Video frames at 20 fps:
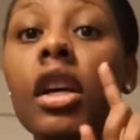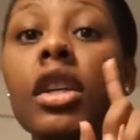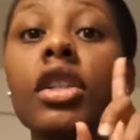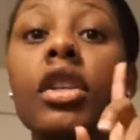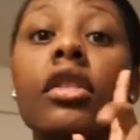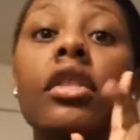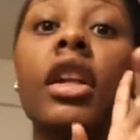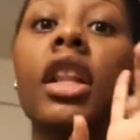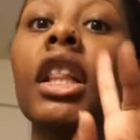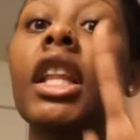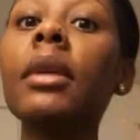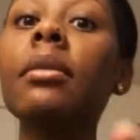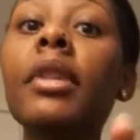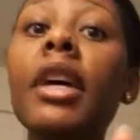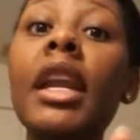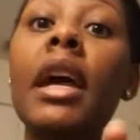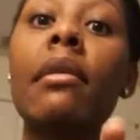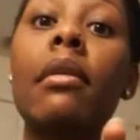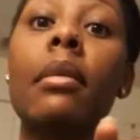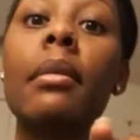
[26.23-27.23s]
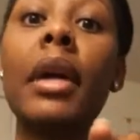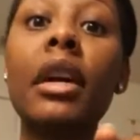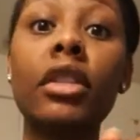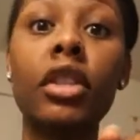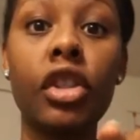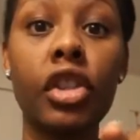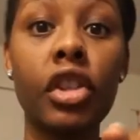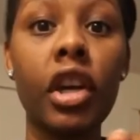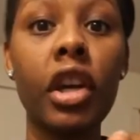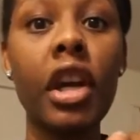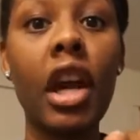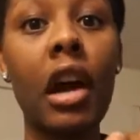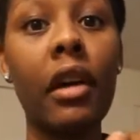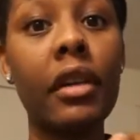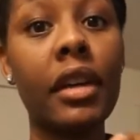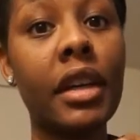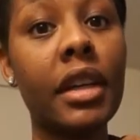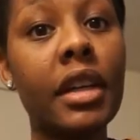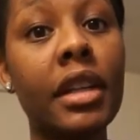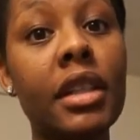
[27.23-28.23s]
So the clip that I'm about to show y'all
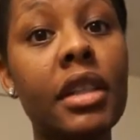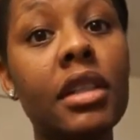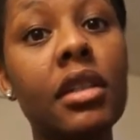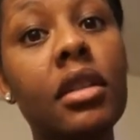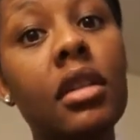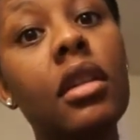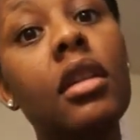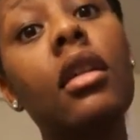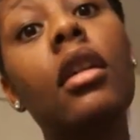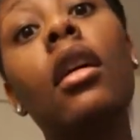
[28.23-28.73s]
is